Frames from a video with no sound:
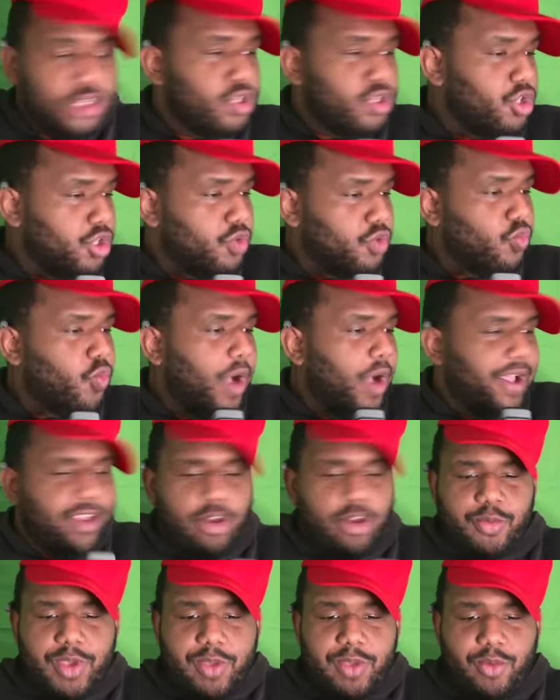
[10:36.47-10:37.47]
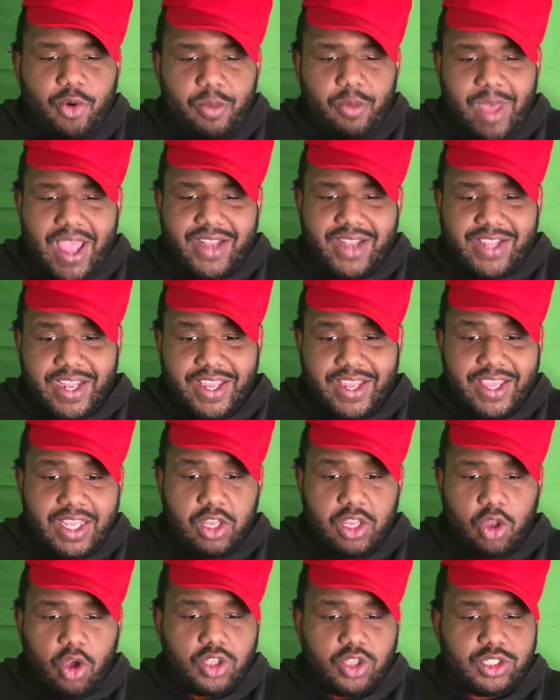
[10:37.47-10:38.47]
Why are people mad that he
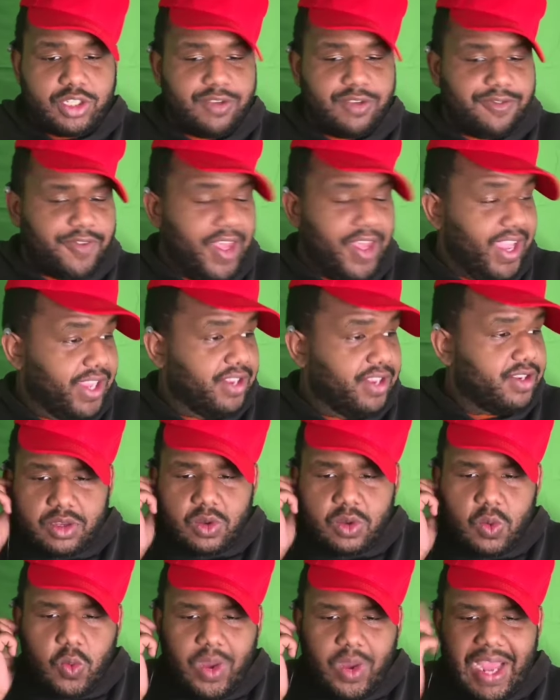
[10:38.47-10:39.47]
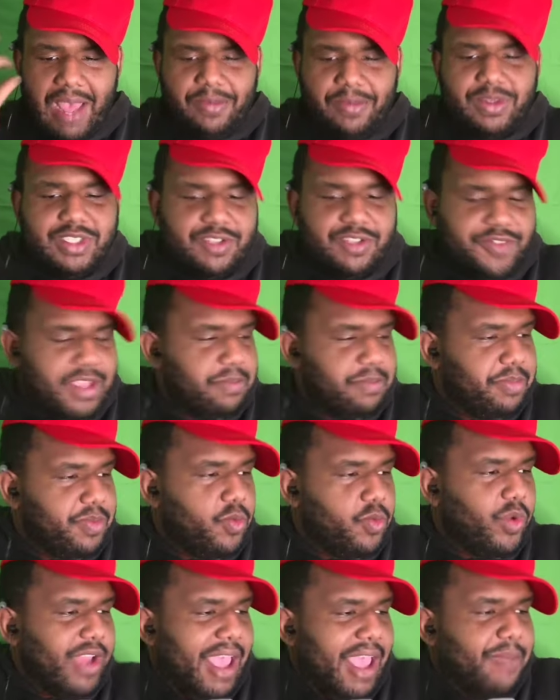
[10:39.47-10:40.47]
lost the fight? What happens if he
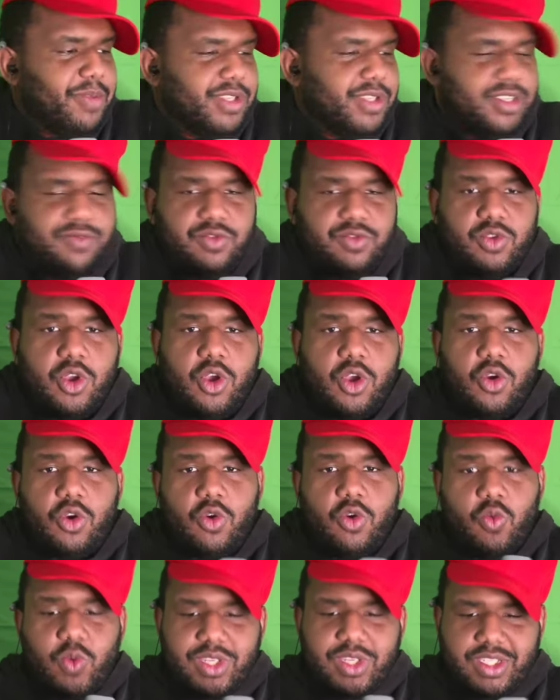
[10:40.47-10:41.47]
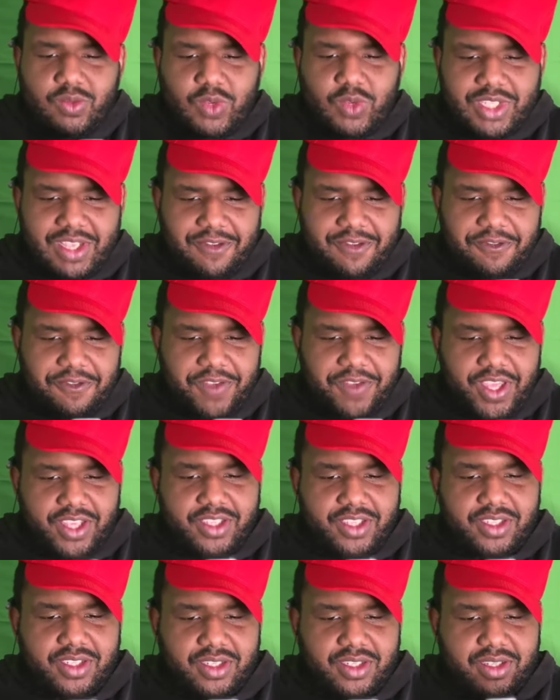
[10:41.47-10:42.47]
what happens if was was it
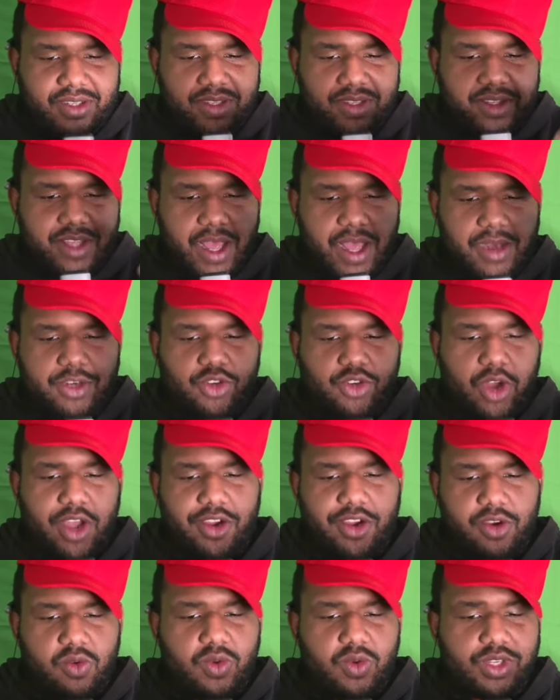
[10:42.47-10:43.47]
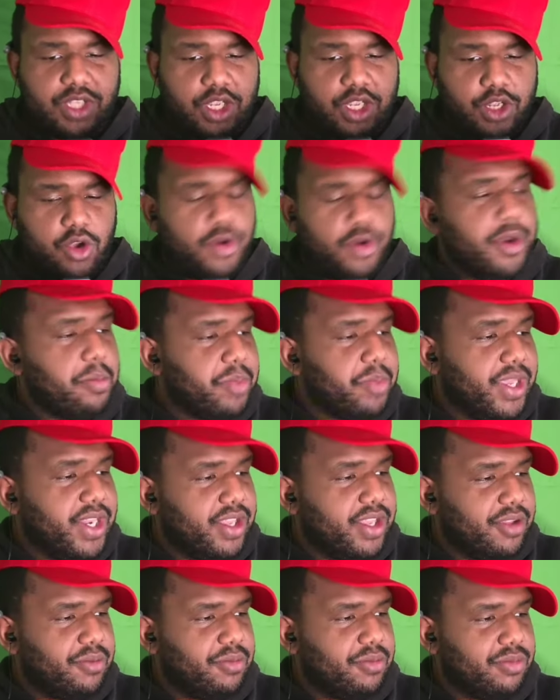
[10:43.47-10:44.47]
fixed? that Drago wasn't going to beat
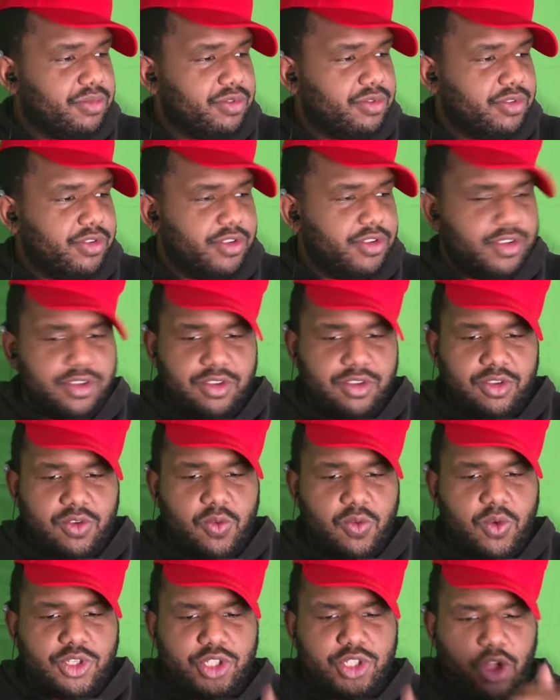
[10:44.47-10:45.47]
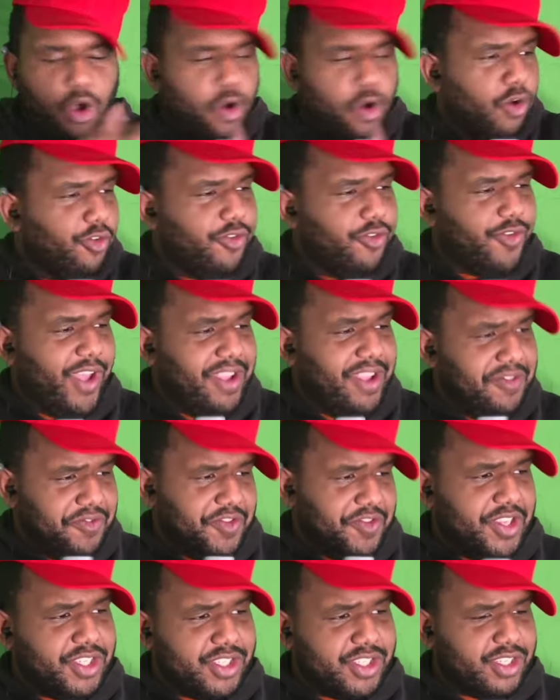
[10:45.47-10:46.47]
him? Was the whole fight
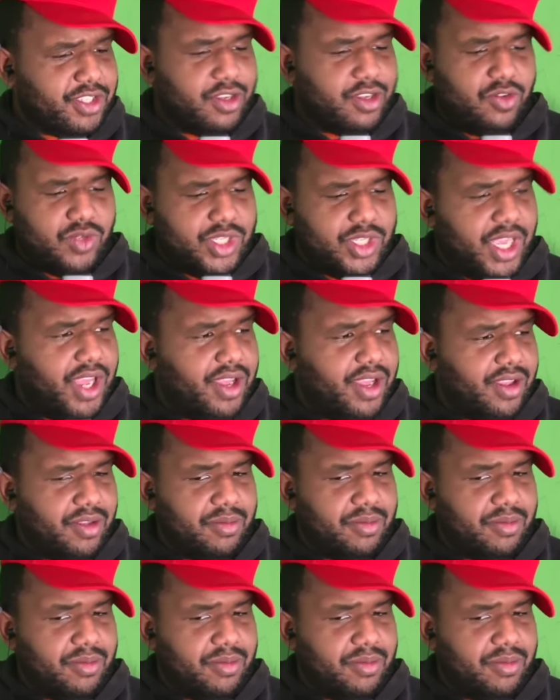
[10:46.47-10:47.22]
fixed this whole time?